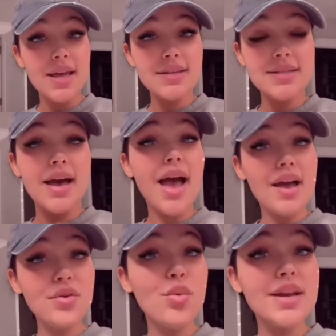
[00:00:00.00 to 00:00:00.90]
It's that
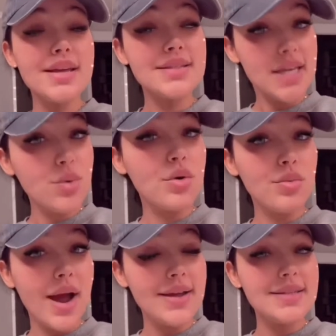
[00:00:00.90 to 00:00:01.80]
everyone gets equal
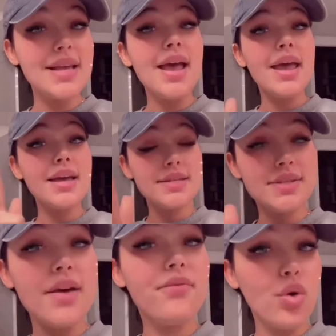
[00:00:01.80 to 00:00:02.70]
rights
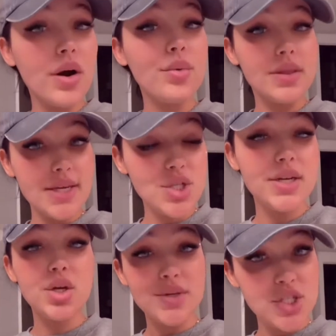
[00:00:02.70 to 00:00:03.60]
except for
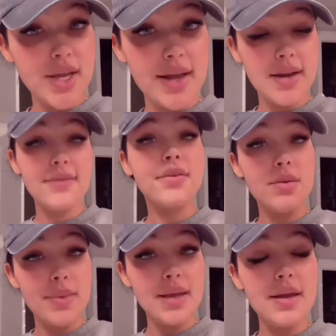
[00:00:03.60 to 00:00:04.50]
religion and Christianity
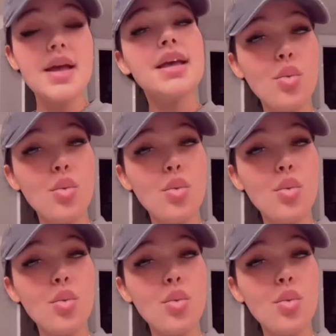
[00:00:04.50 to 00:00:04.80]
for me.